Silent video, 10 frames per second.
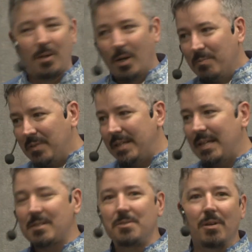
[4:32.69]
Hopefully
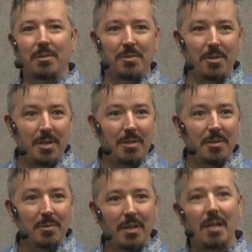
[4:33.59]
that's not new to
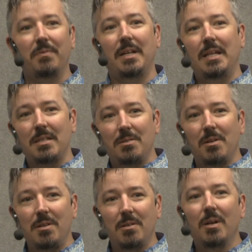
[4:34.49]
you. If it is
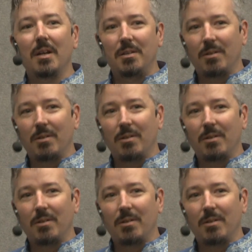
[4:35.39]
new to you,